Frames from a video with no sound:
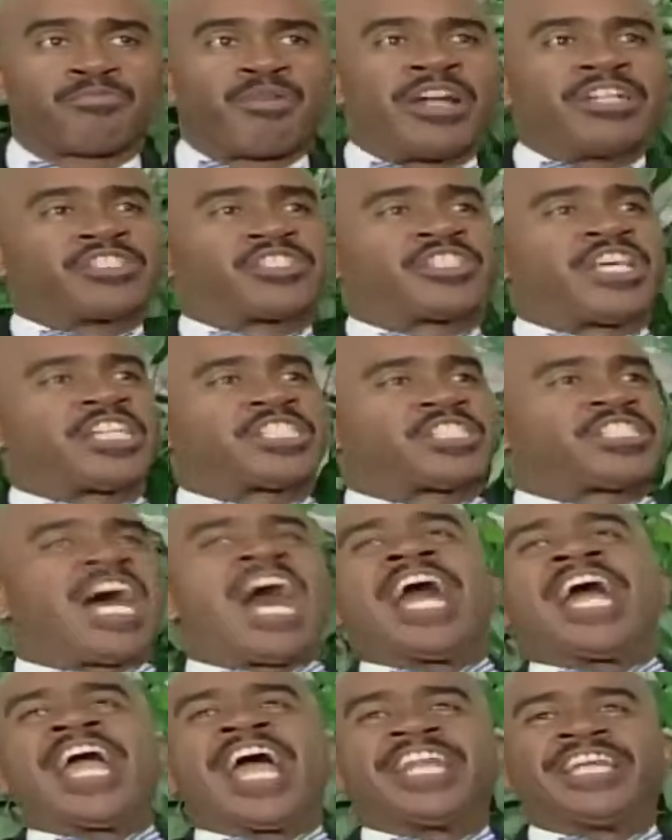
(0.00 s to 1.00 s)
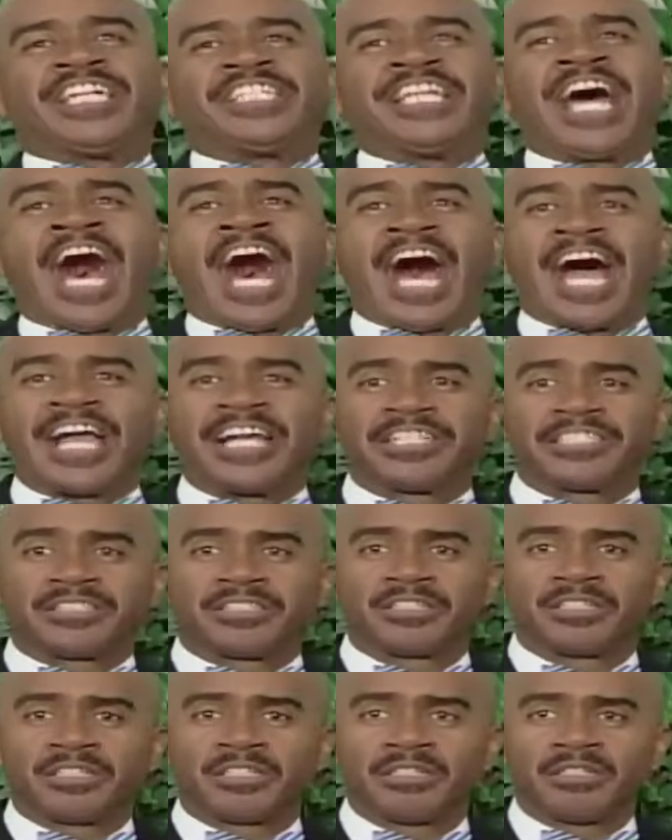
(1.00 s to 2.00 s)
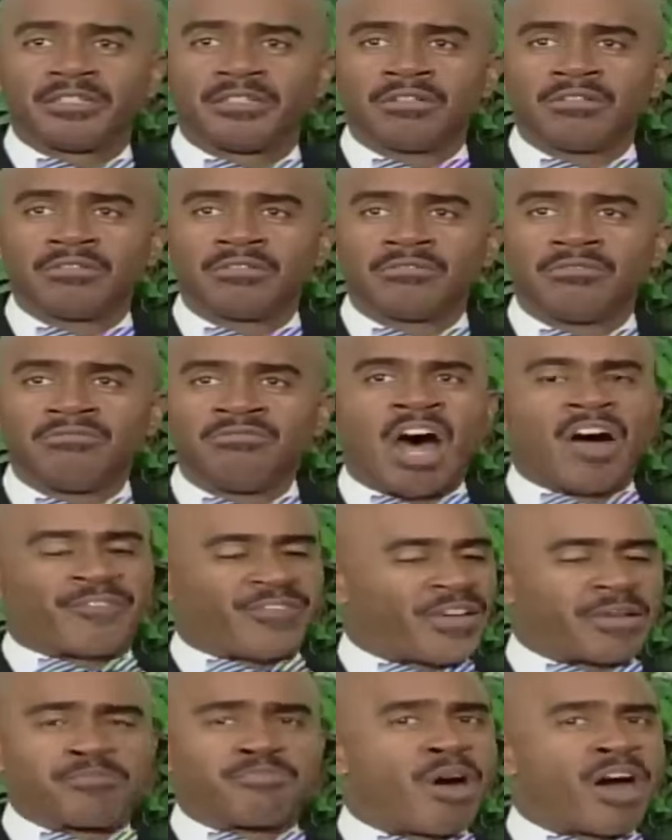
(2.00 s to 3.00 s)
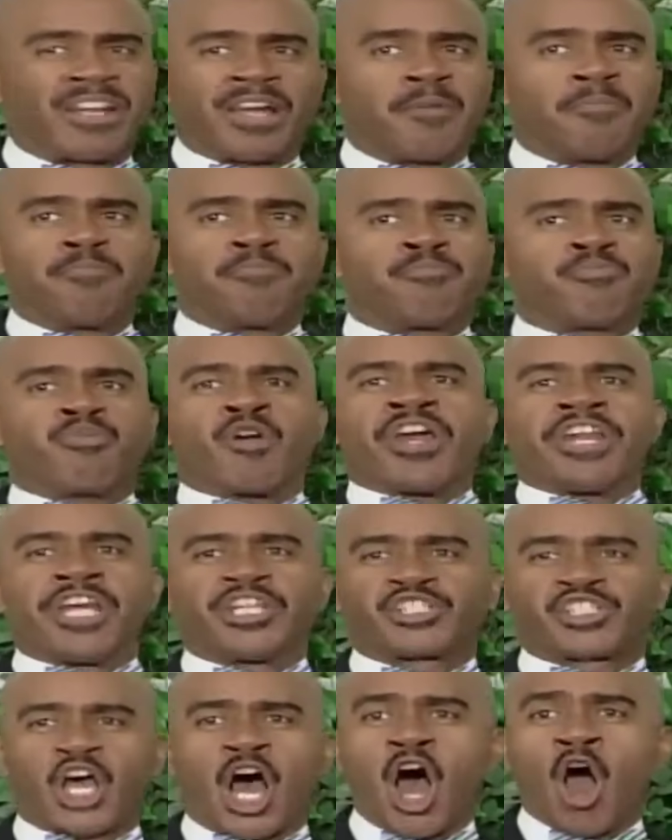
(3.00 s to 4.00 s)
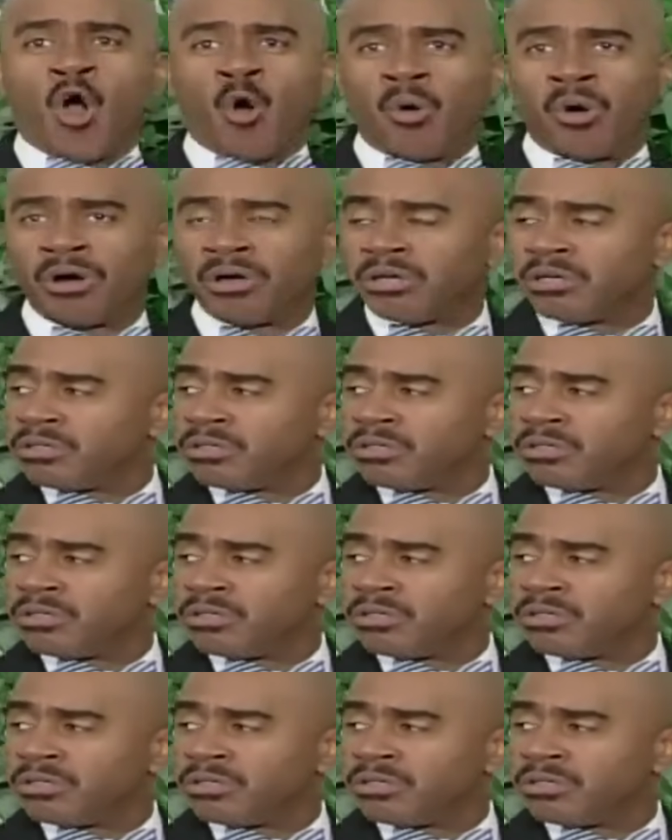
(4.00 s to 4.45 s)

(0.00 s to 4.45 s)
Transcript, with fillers: Princess Diana died. Mm -hmm. Nothing but a British hoe.